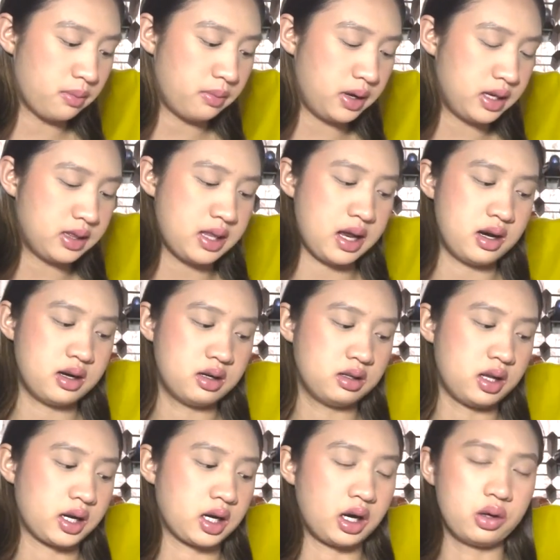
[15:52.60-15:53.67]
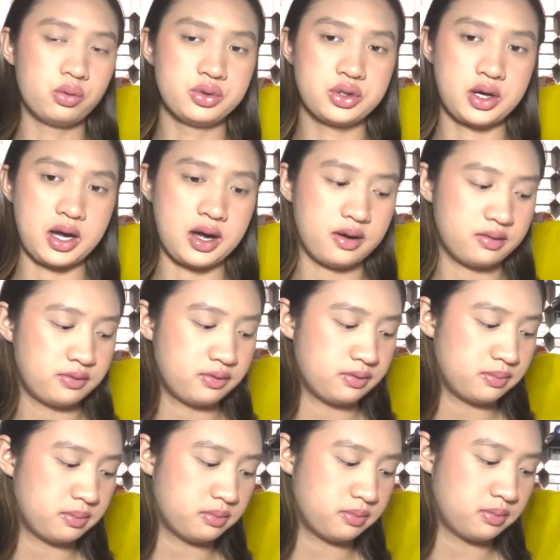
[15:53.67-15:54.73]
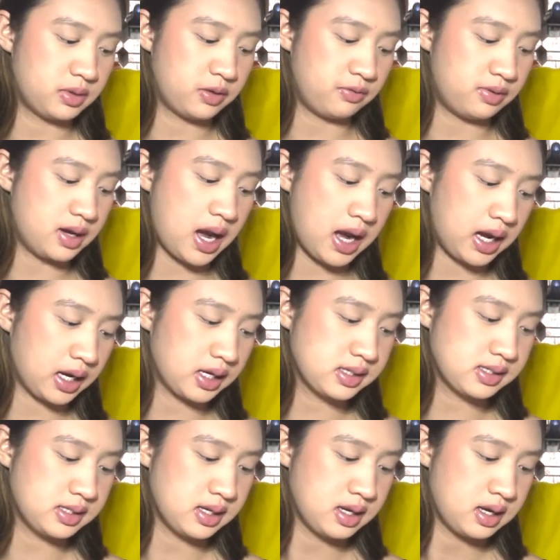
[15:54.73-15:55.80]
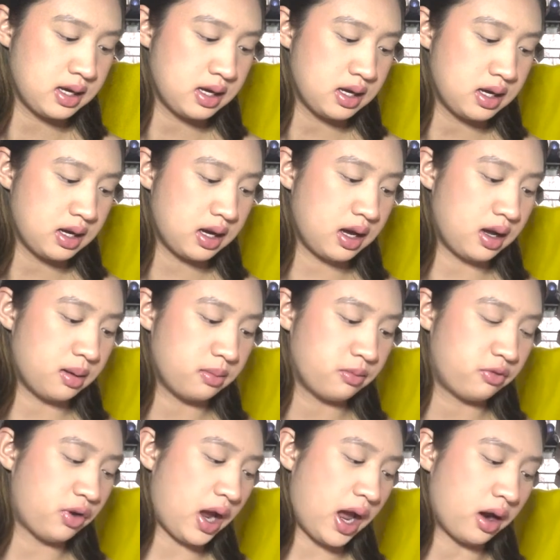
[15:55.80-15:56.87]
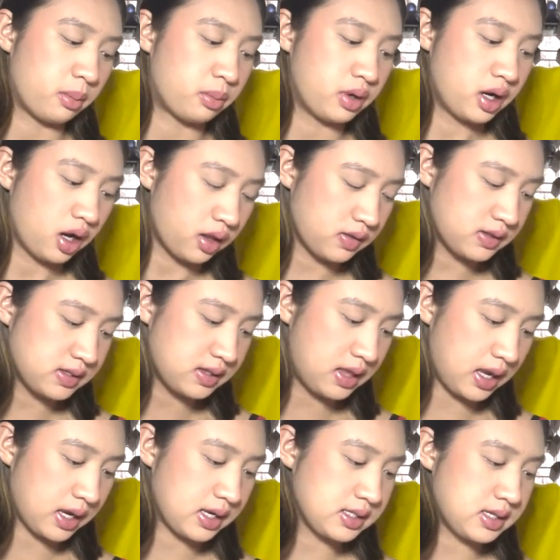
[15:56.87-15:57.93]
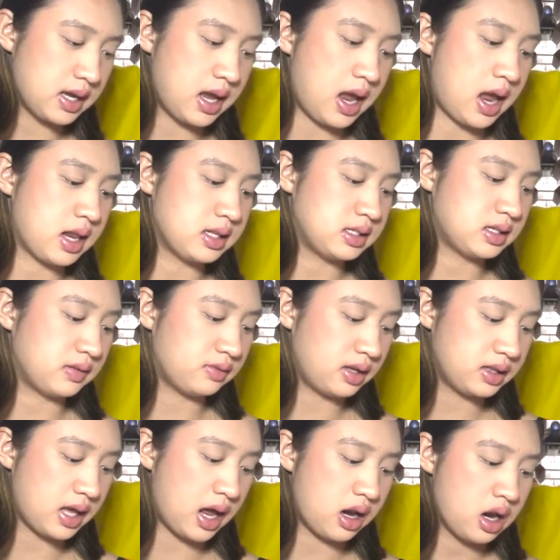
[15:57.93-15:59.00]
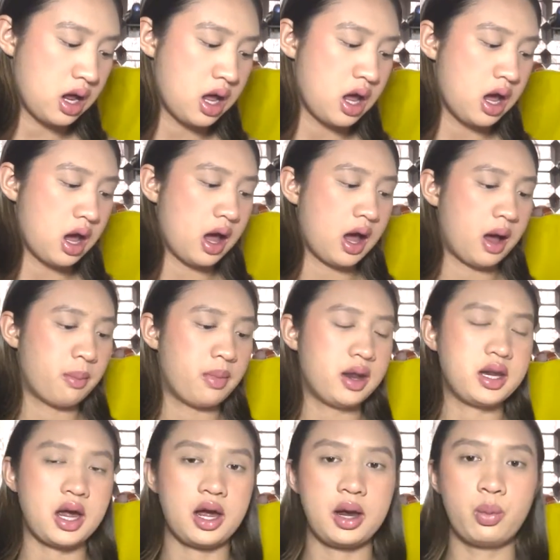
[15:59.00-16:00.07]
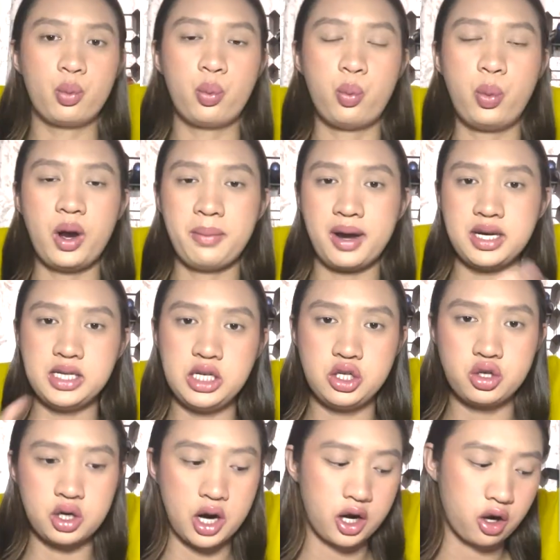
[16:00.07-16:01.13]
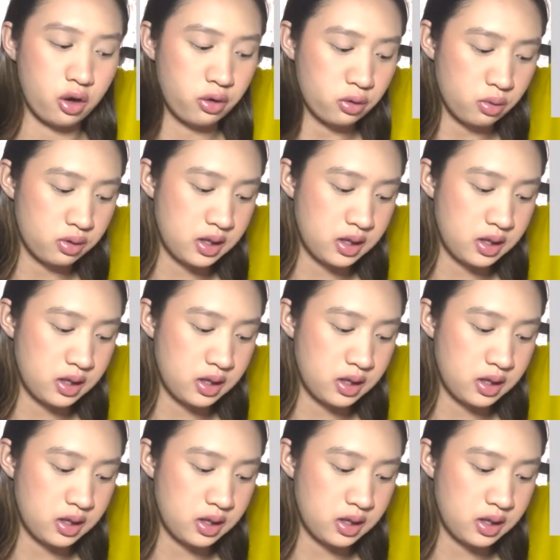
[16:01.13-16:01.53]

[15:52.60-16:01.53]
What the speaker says: it then, like, I also have the phonetics for how to pronounce things and stuff like that. And yeah, when my teacher and I go through